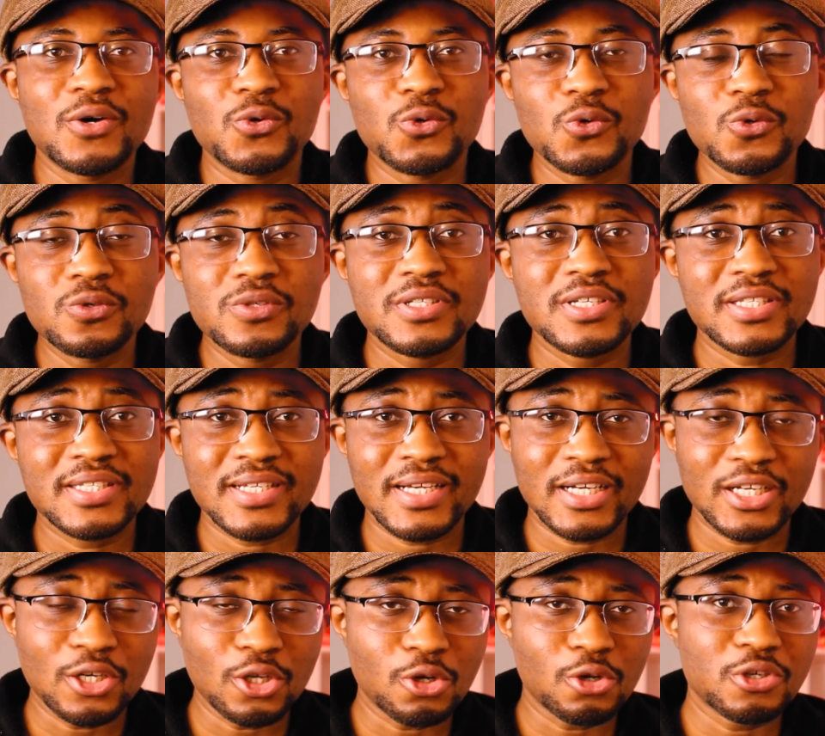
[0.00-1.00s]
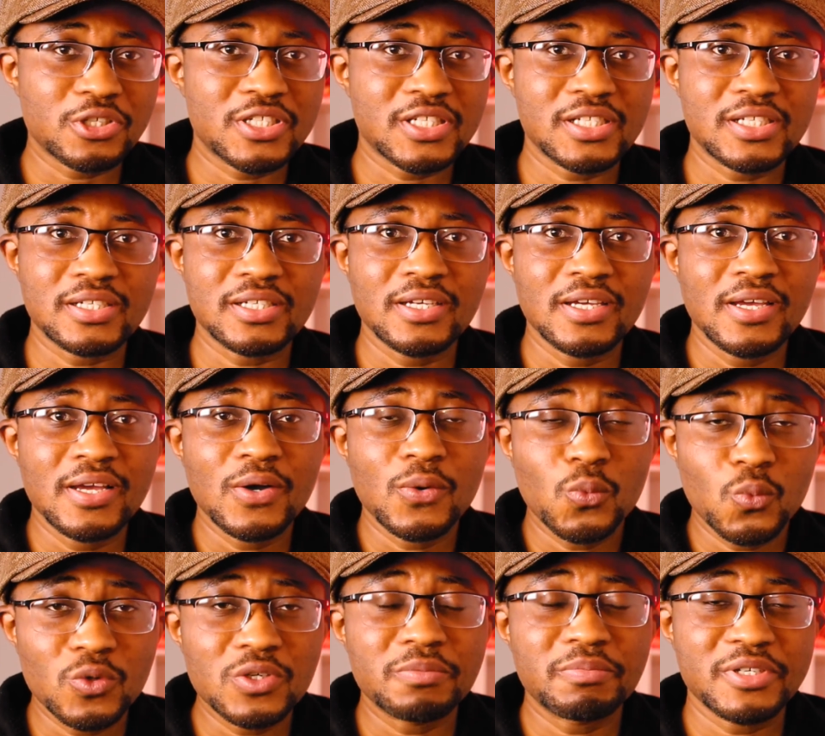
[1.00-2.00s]
whose technology
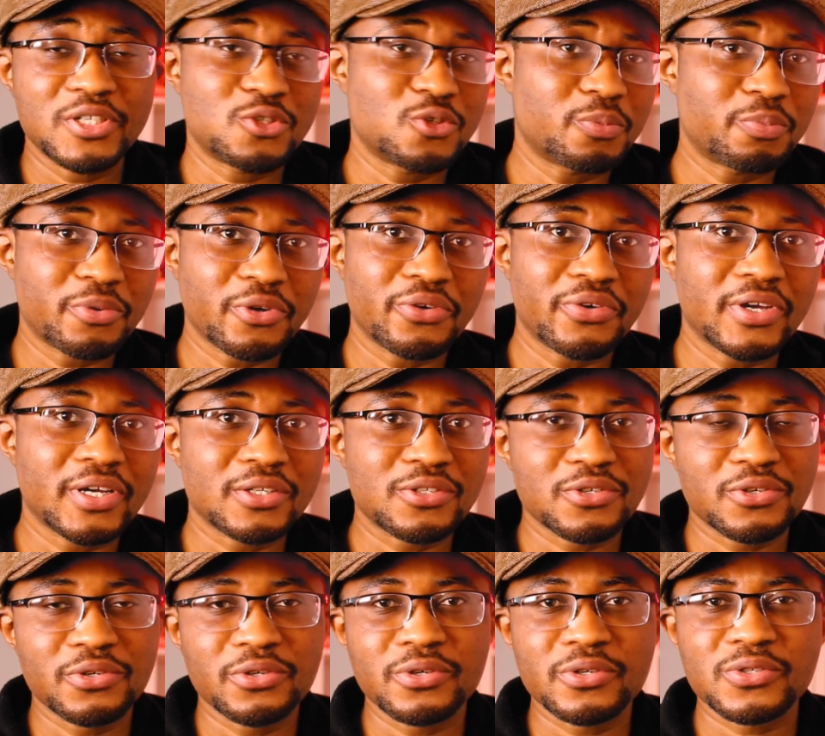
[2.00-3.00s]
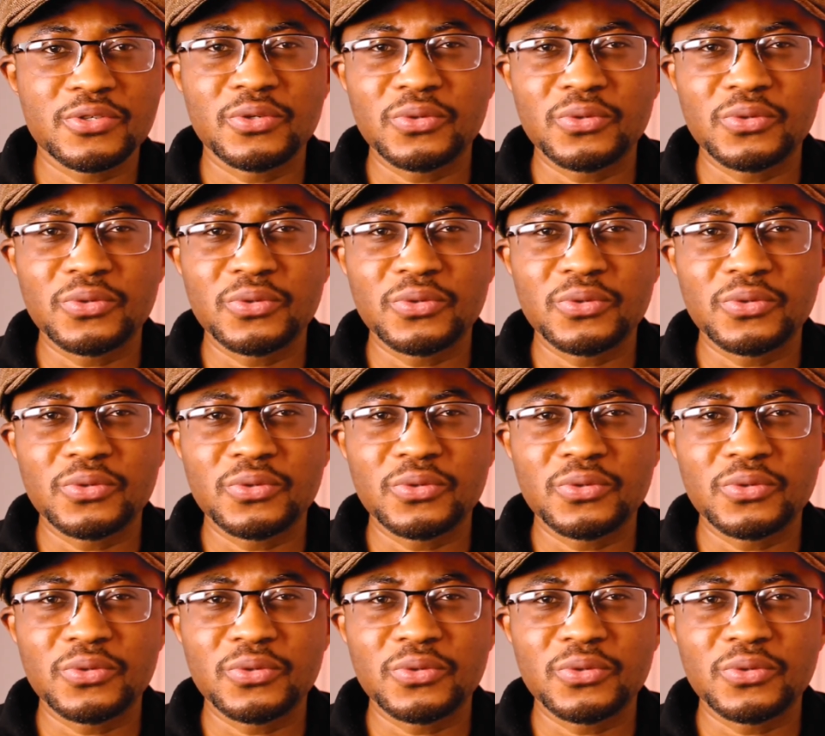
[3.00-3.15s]
would be superior to yours,